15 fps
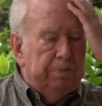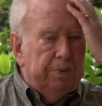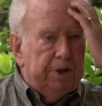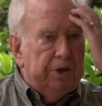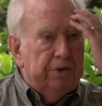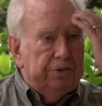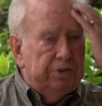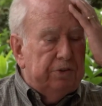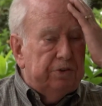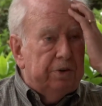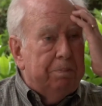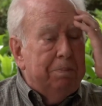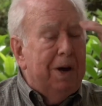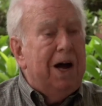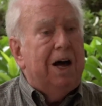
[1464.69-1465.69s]
because it's a
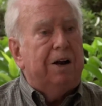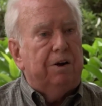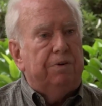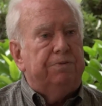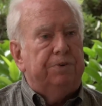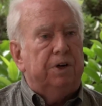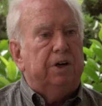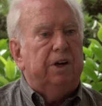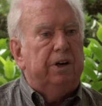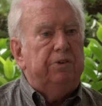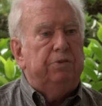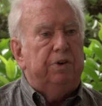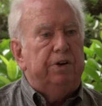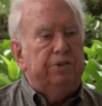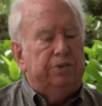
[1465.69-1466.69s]
model for
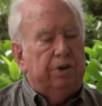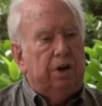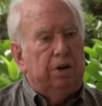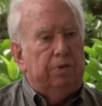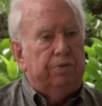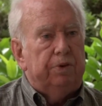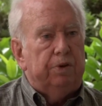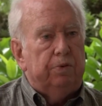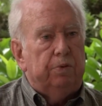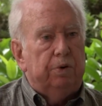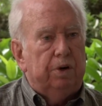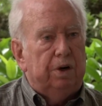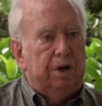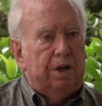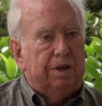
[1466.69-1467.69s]
countries all over the
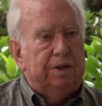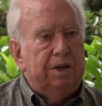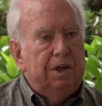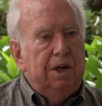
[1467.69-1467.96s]
world.